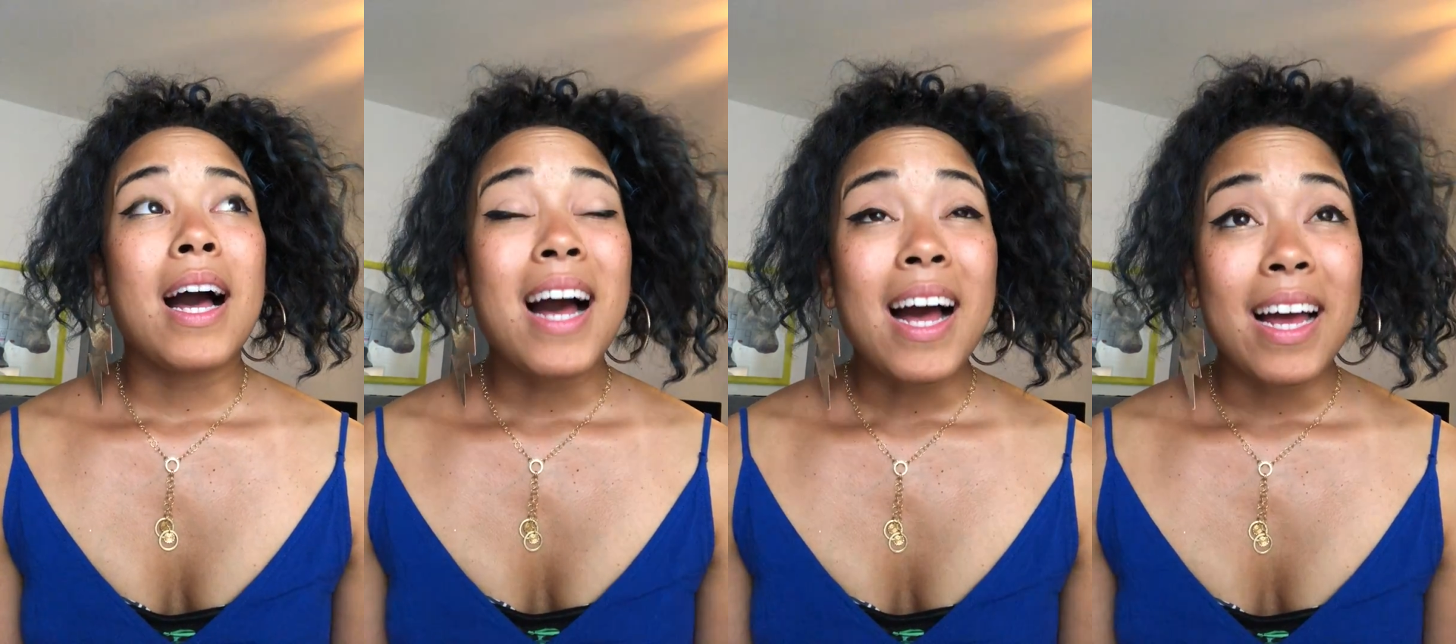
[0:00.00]

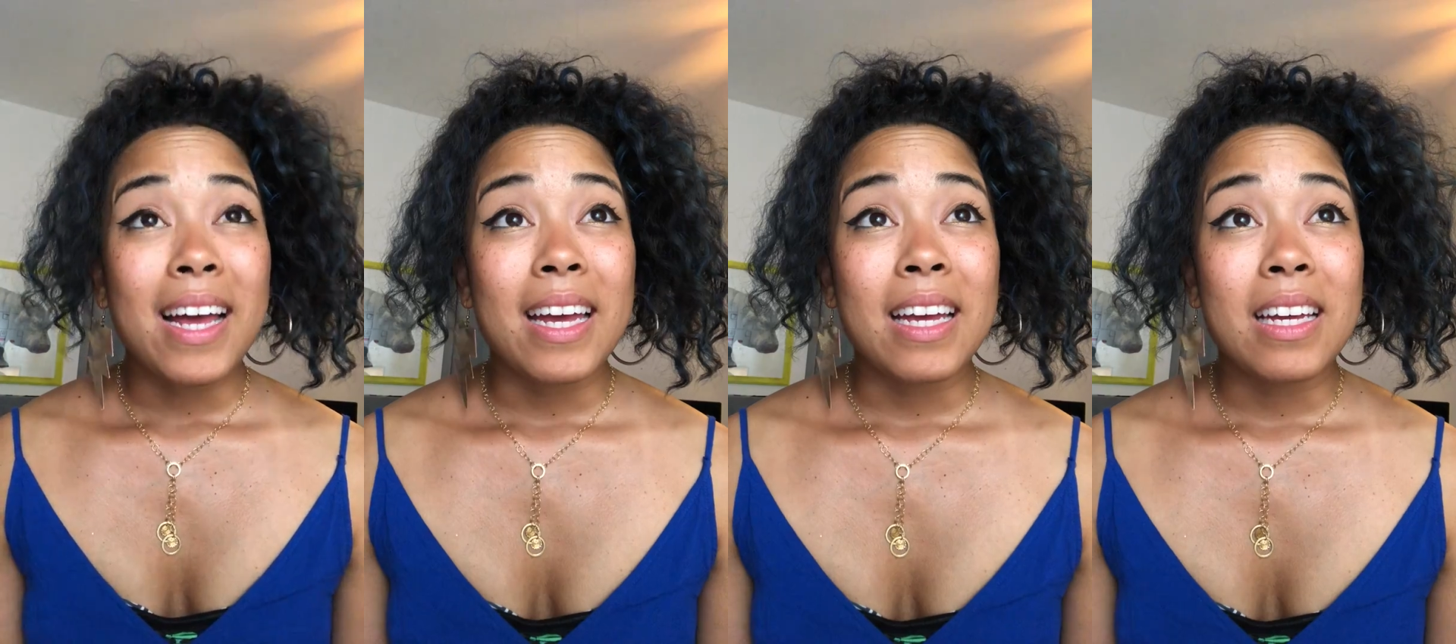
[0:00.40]

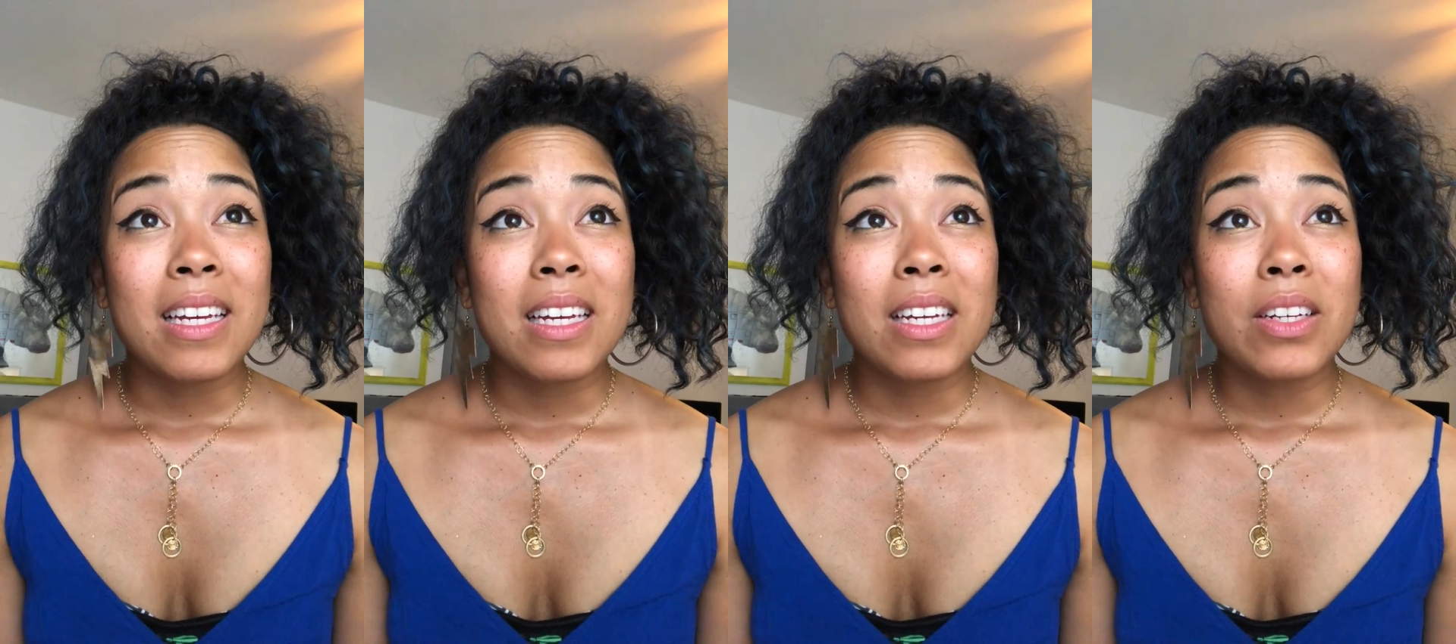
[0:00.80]
I
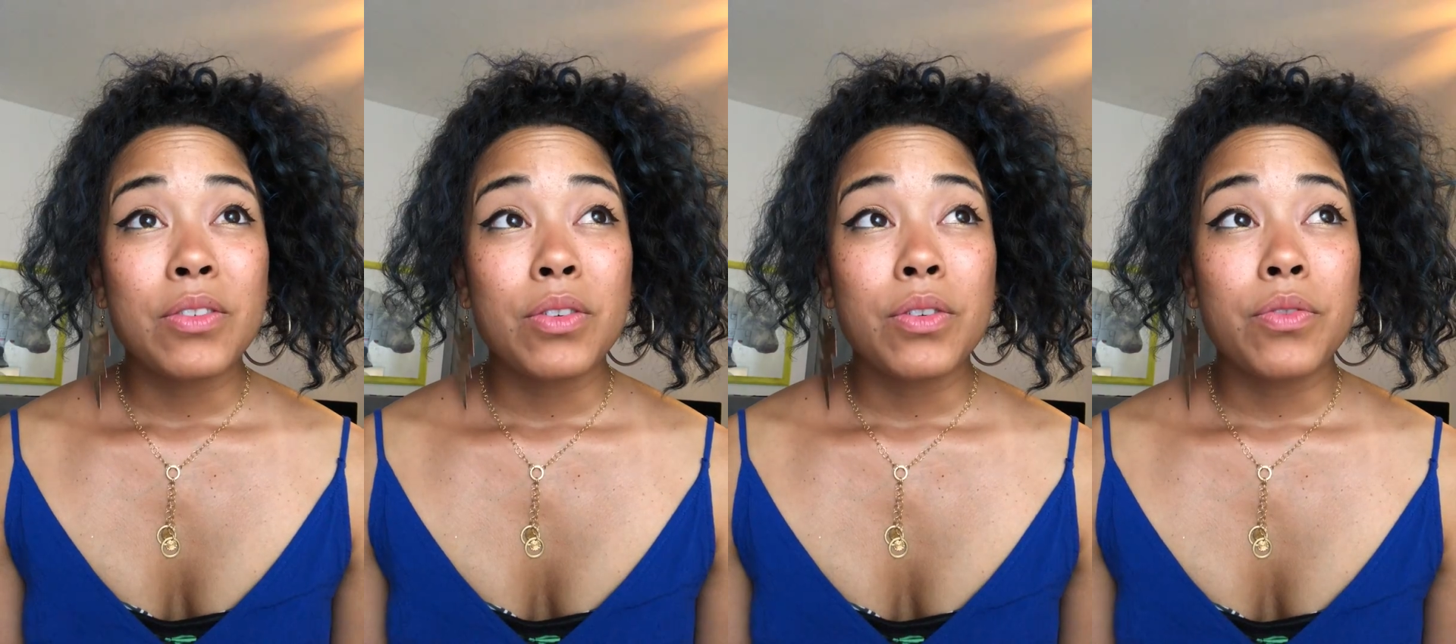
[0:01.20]

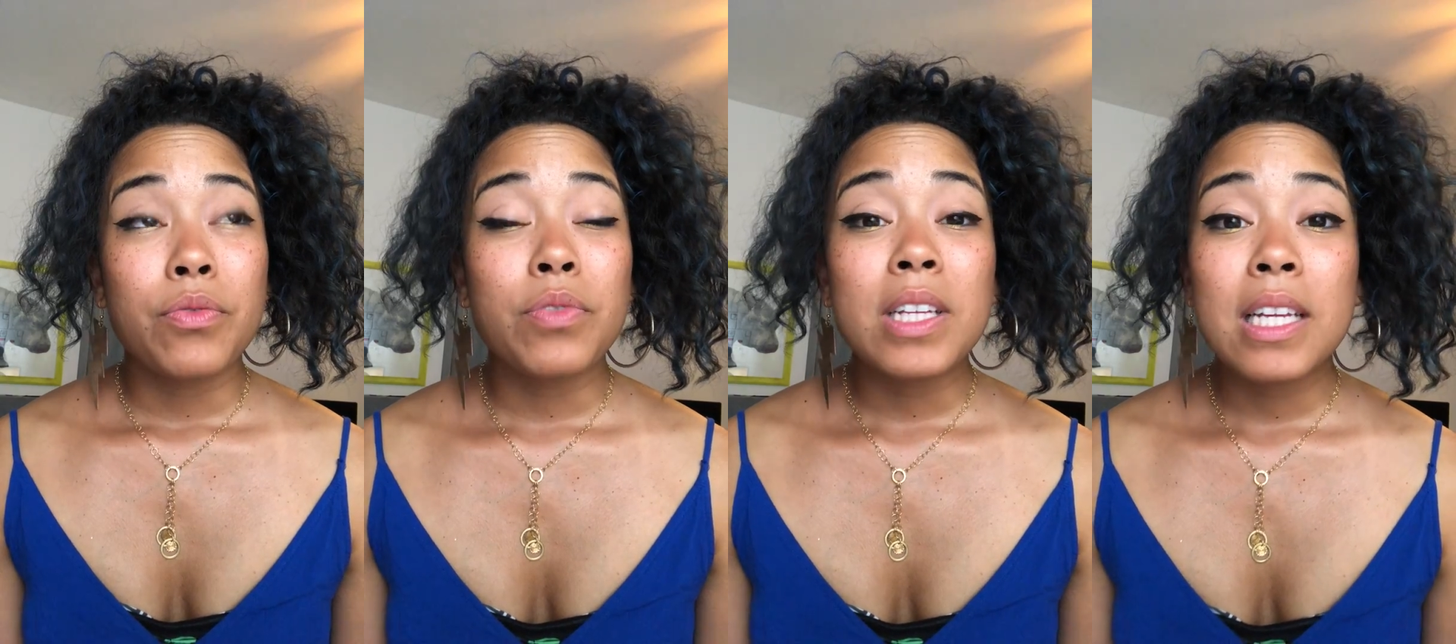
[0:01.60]

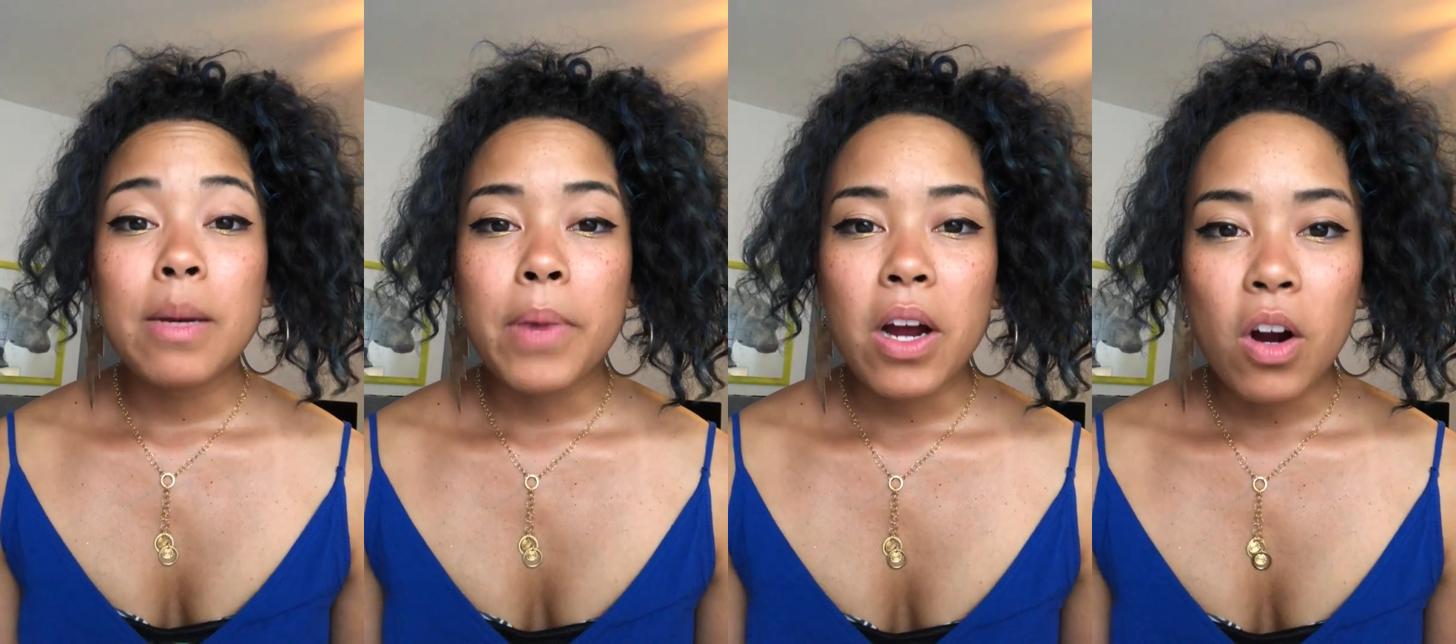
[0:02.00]
feel it
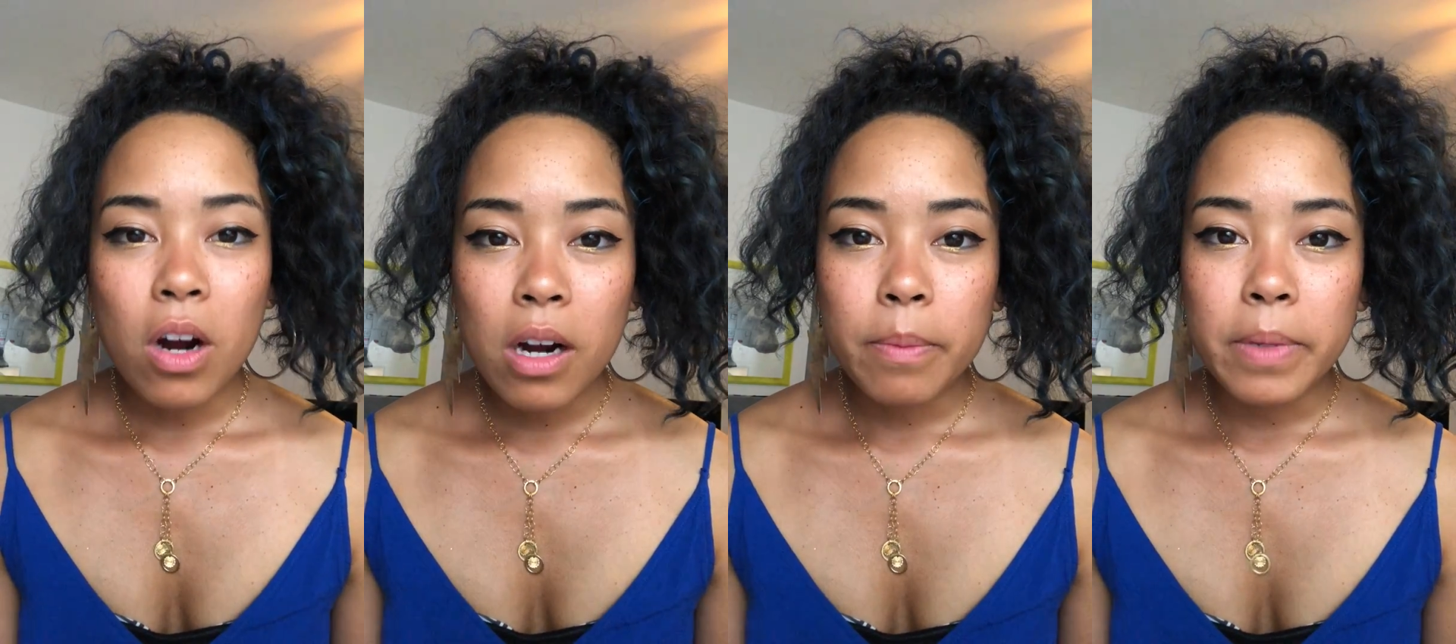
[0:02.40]
in my
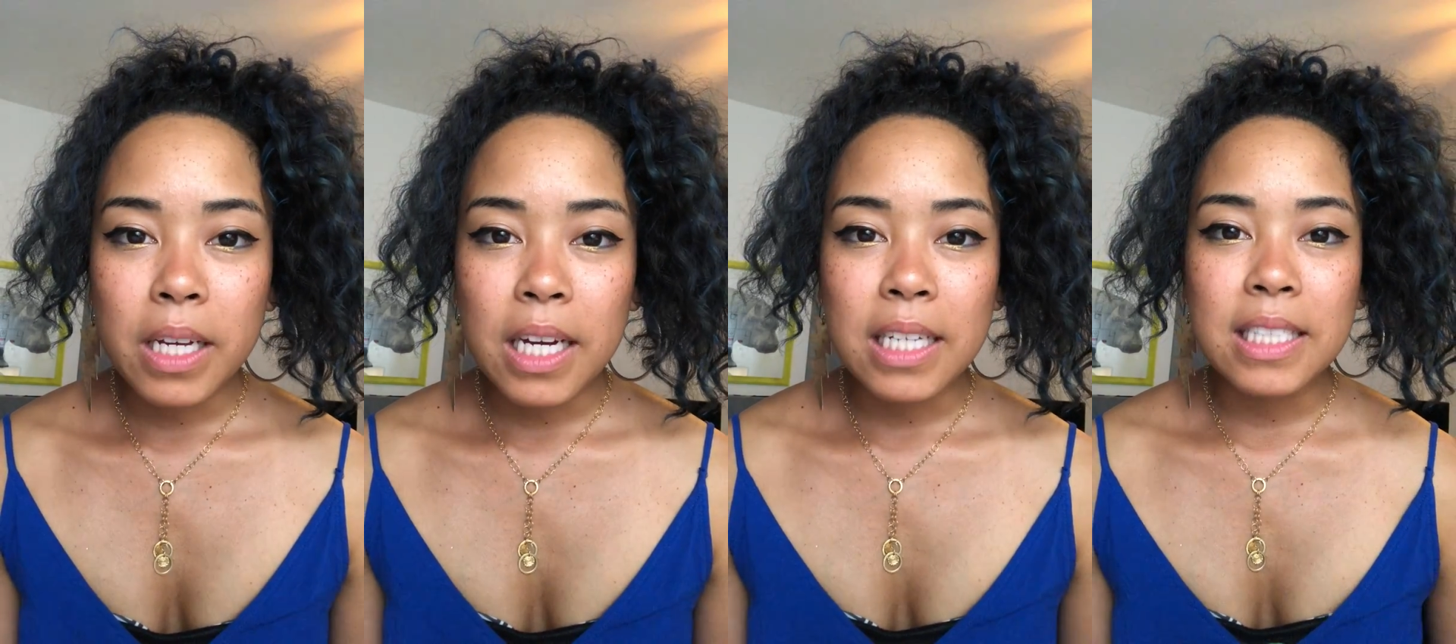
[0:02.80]
heart
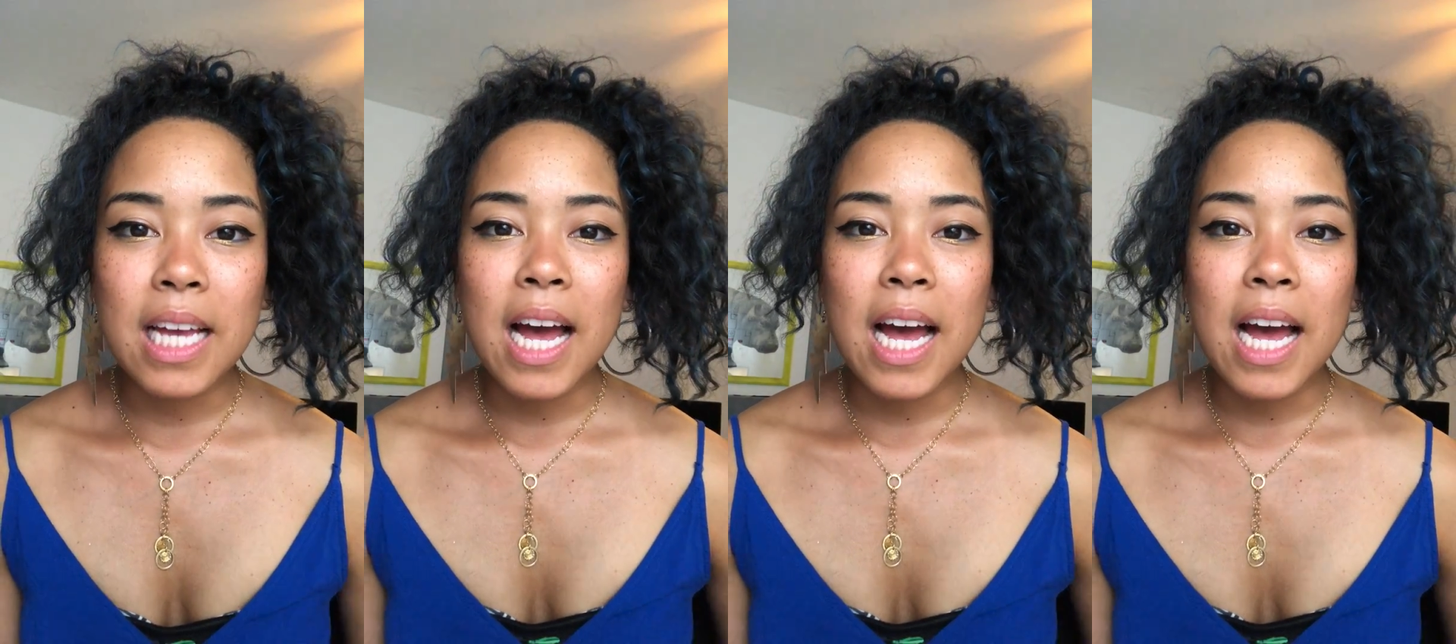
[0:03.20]
because